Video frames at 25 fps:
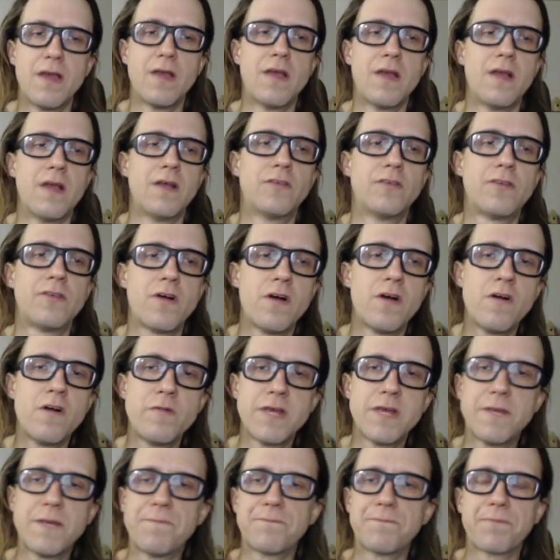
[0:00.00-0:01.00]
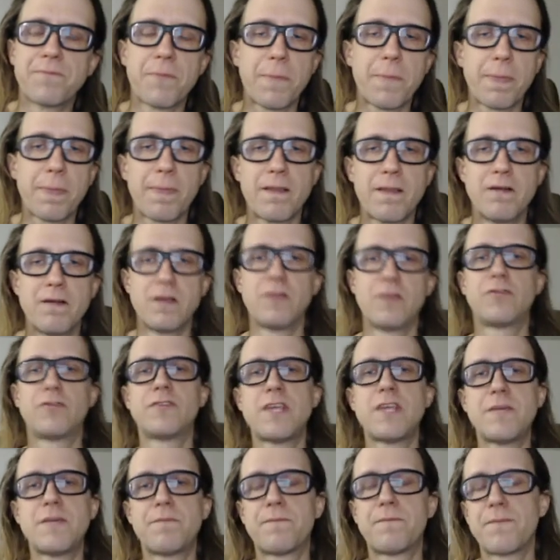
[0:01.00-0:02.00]
So OMI is
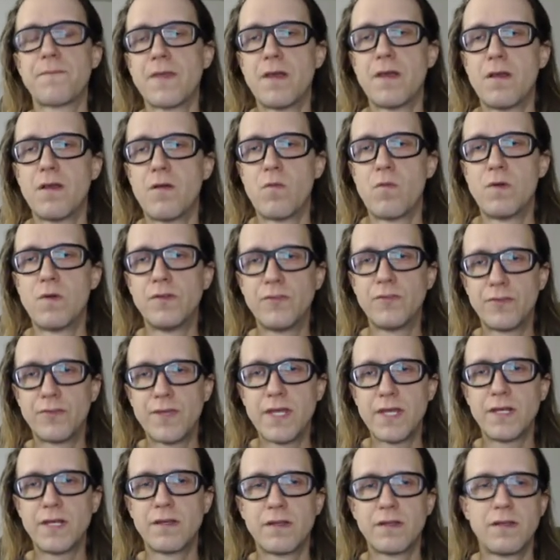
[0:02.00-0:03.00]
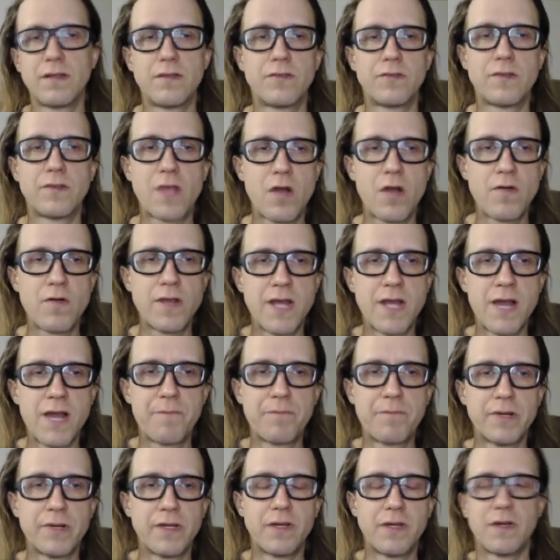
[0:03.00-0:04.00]
cheap, 1 cent. It's going
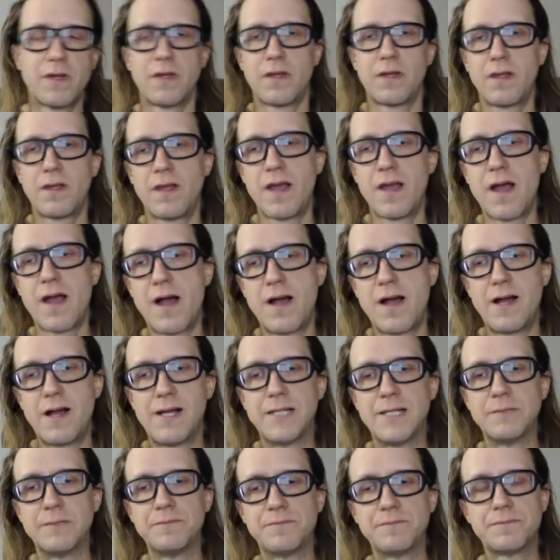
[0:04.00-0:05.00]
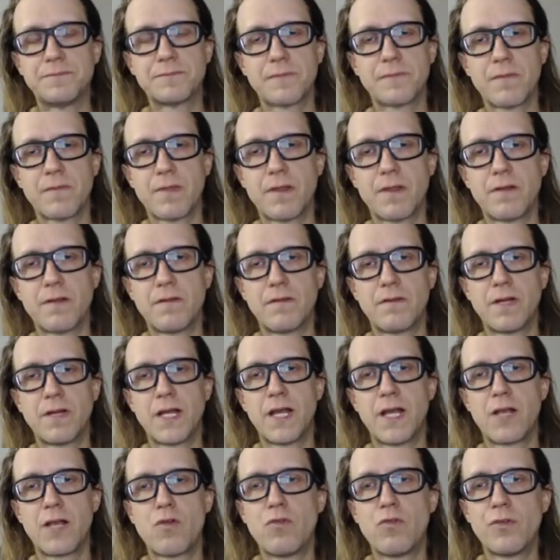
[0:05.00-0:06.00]
up.
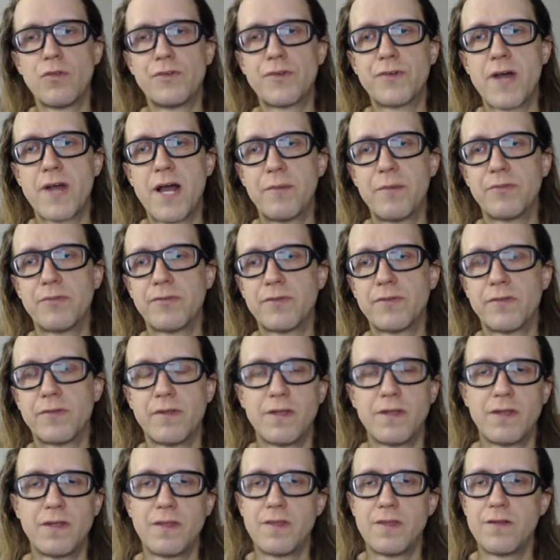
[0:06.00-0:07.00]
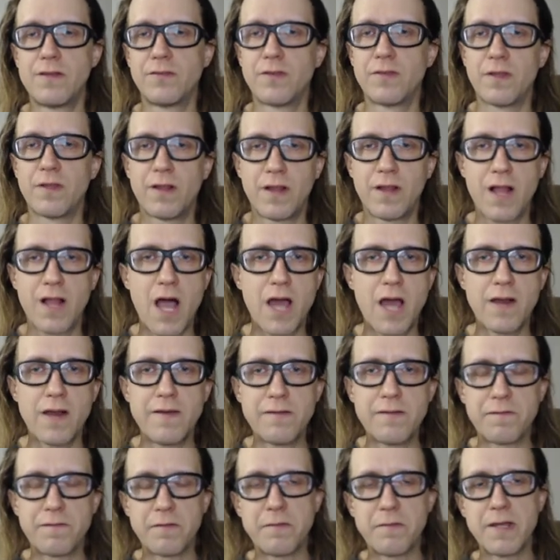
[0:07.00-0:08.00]
A cool drops. There's a lot of
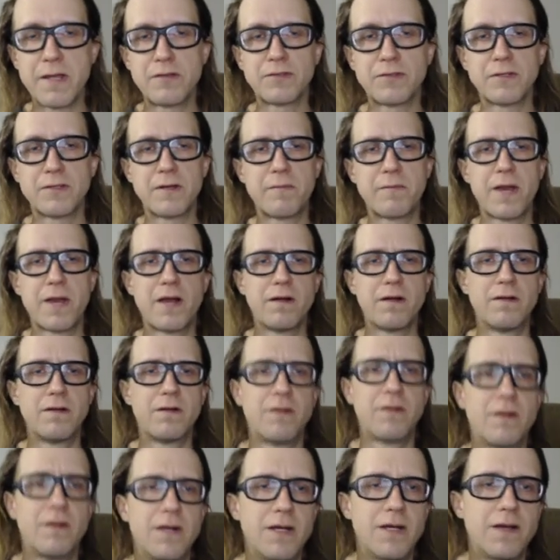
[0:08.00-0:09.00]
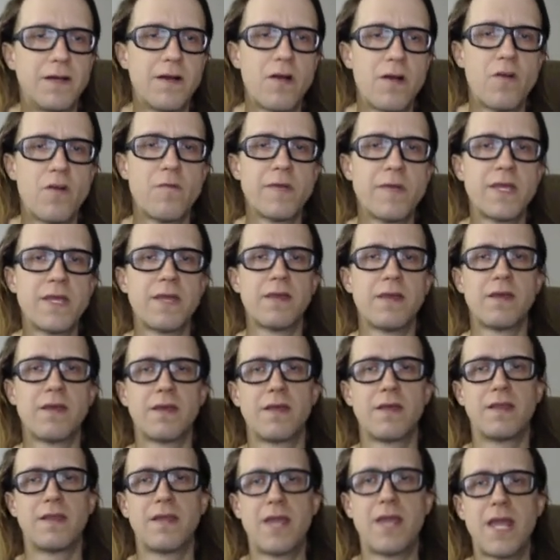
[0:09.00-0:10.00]
information about OMI,
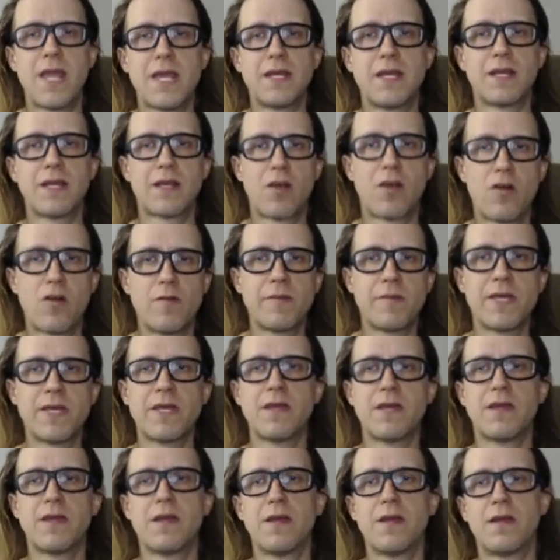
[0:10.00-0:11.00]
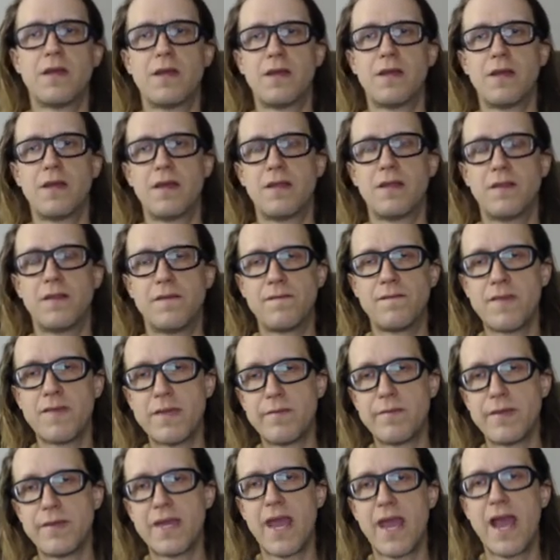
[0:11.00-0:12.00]
and the Komi, and the
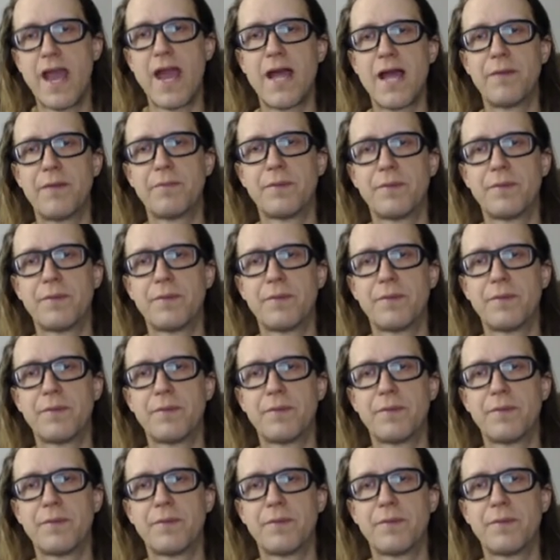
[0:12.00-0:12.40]
VB app.